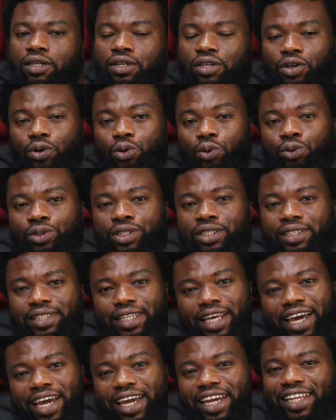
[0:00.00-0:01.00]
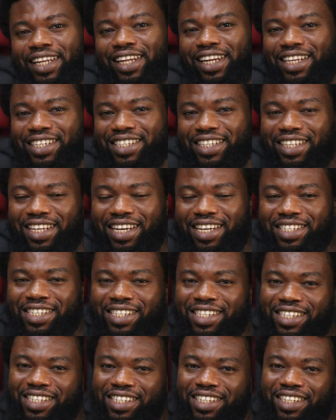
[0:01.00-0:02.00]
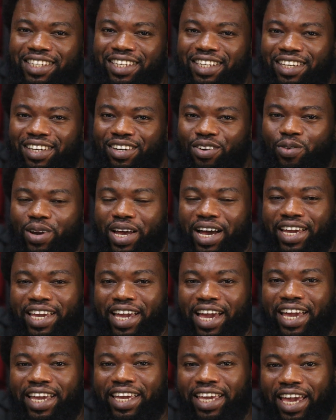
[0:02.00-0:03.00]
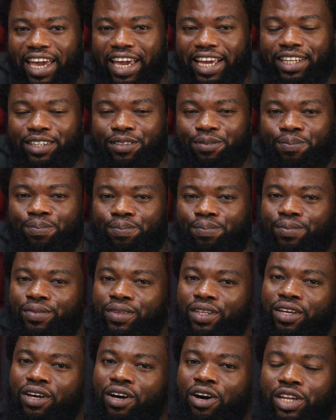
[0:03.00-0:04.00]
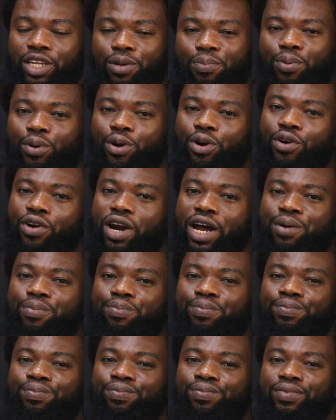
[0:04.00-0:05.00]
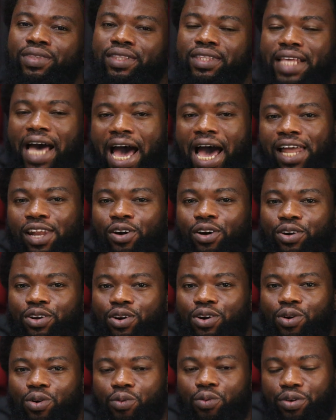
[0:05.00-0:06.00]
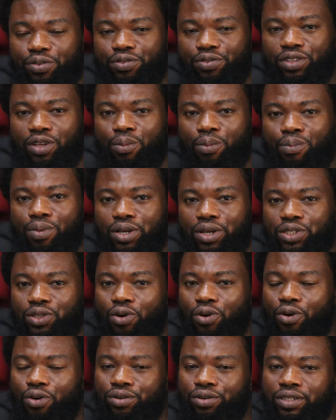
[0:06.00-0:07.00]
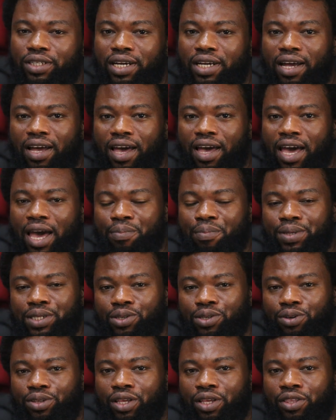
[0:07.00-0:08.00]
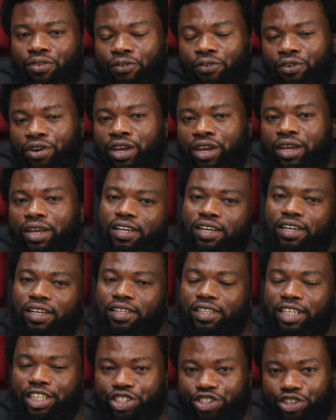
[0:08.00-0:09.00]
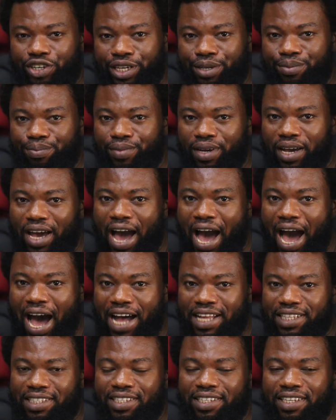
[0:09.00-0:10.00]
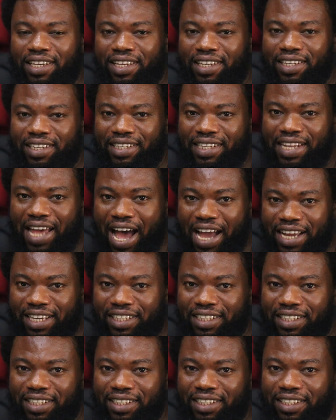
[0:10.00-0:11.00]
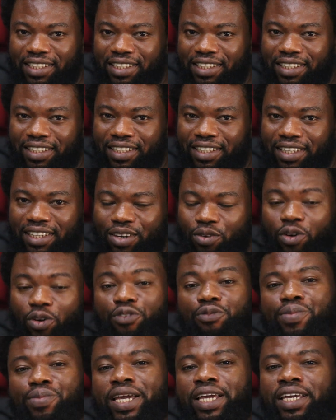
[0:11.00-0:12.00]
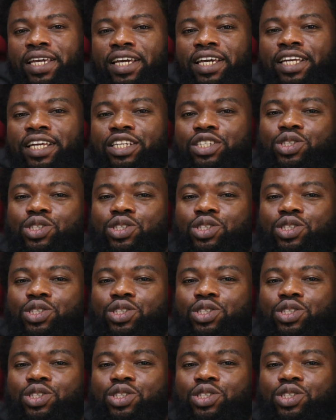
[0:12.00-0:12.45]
Good day, listeners. We are here again on the program Dialogue with Don Bosco, episode 3, The Dream at 9. With me in the